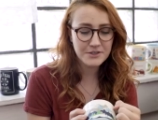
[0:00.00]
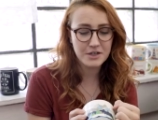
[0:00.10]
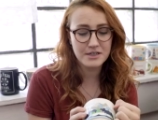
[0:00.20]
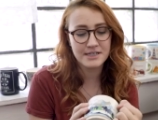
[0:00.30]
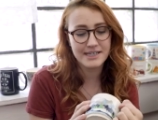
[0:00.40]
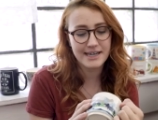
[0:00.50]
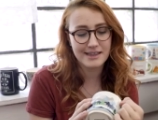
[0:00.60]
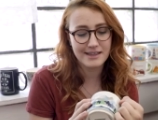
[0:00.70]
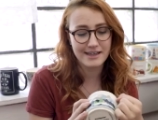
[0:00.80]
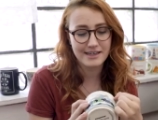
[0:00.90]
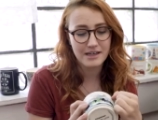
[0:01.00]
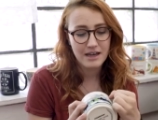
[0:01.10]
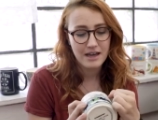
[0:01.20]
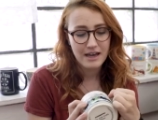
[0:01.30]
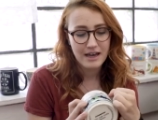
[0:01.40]
started to get, like,
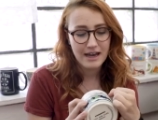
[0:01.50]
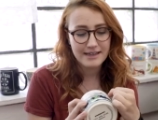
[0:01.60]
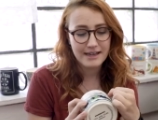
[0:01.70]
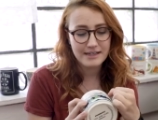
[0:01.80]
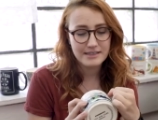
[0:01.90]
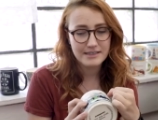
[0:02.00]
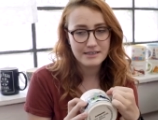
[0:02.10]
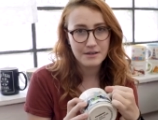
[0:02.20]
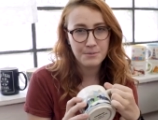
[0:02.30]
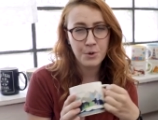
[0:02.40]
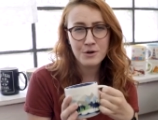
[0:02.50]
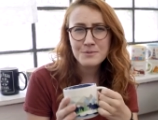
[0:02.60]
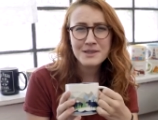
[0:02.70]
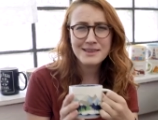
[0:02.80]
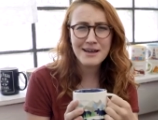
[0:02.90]
I guess,
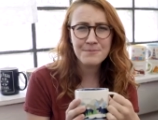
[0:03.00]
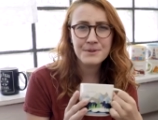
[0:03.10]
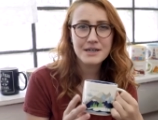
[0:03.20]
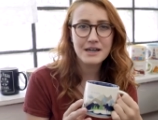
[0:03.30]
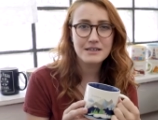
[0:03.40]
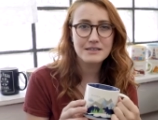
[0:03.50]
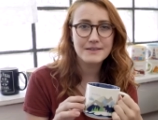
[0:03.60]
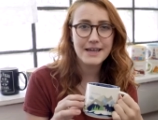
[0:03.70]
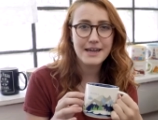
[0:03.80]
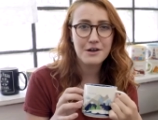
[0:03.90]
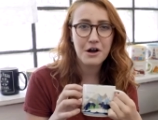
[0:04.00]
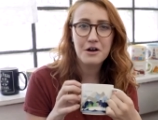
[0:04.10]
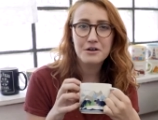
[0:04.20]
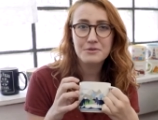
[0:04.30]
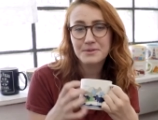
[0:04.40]
bored with them because they
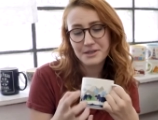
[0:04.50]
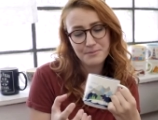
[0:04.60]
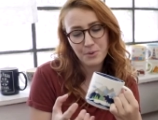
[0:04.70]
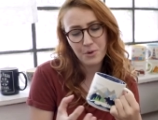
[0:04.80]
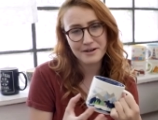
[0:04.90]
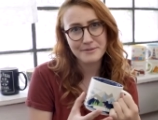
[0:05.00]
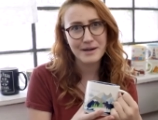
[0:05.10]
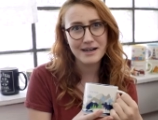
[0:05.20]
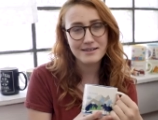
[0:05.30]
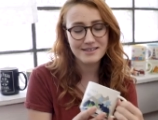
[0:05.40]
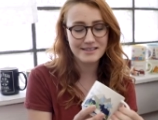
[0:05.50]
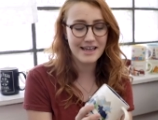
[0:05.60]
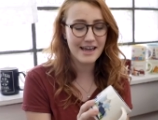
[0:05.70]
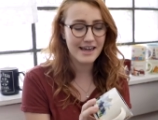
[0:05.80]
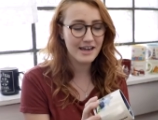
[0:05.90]
are really boring mugs.
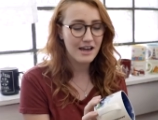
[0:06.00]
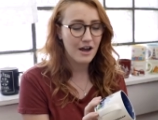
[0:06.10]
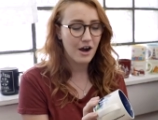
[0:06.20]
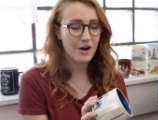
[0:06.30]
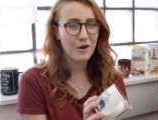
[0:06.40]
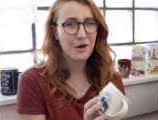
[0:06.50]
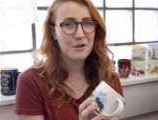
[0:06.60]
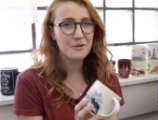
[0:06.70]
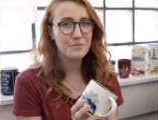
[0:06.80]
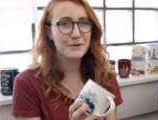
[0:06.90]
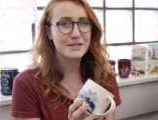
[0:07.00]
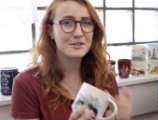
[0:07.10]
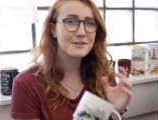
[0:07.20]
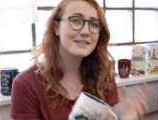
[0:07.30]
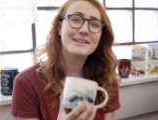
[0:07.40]
They are all pretty
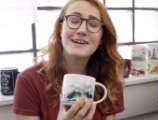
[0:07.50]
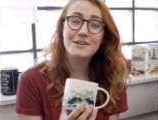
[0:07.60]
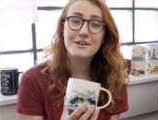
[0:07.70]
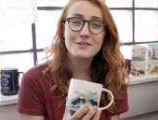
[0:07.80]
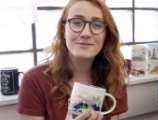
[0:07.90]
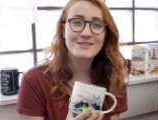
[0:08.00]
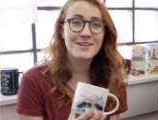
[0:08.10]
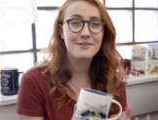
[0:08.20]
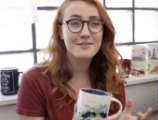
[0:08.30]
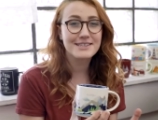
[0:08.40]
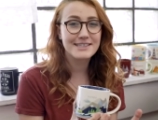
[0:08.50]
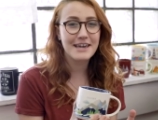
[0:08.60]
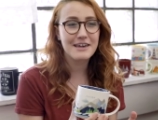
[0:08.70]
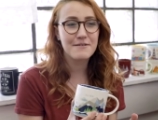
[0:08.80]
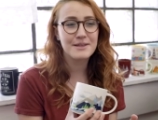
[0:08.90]
cookie cutter and you can tell they're the
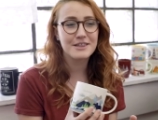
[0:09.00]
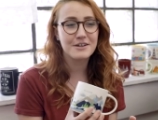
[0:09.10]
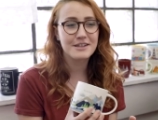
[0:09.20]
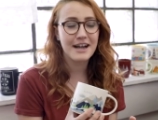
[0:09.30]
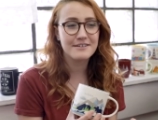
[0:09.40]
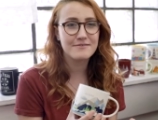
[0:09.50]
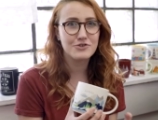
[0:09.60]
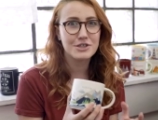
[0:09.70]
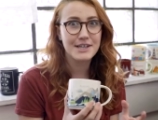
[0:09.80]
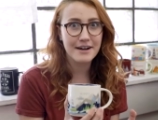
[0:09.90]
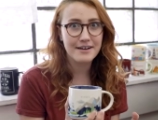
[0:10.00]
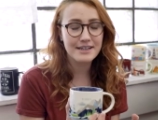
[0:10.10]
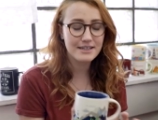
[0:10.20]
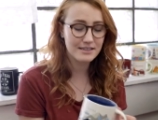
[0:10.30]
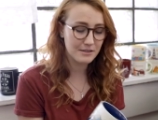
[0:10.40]
same and they're kind of
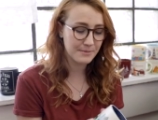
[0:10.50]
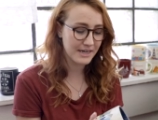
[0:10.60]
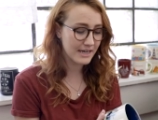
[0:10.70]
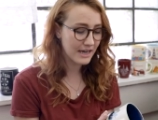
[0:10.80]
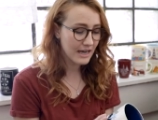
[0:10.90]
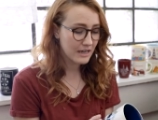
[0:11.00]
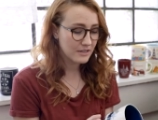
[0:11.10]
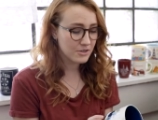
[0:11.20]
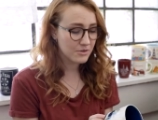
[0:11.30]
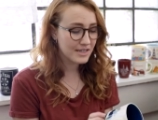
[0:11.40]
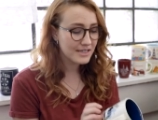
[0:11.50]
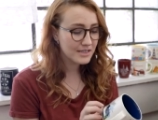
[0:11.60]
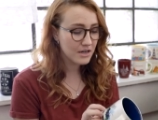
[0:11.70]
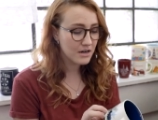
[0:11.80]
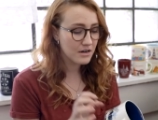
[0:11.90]
generic to me. So
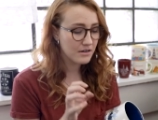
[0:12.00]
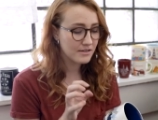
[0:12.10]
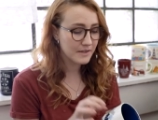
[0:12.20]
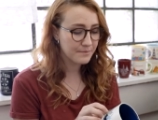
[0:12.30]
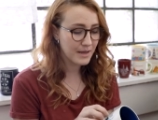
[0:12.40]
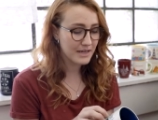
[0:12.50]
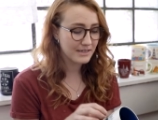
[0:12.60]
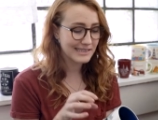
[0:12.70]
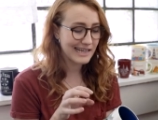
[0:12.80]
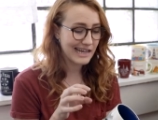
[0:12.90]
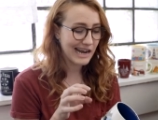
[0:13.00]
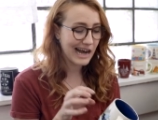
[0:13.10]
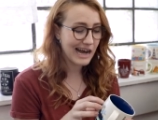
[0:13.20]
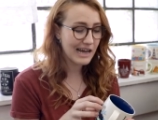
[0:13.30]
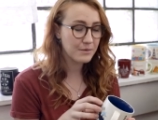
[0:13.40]
these are some mugs that
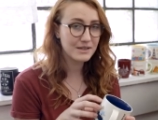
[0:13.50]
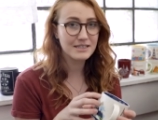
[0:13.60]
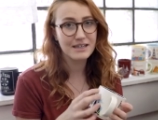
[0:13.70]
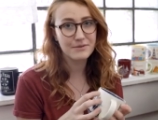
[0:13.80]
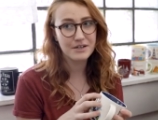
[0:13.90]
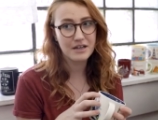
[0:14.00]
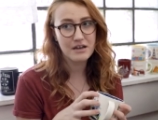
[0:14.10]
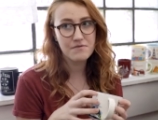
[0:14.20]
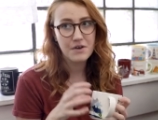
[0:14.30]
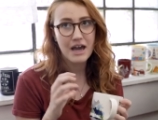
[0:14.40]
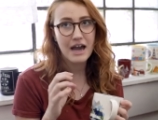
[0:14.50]
I want to get rid of.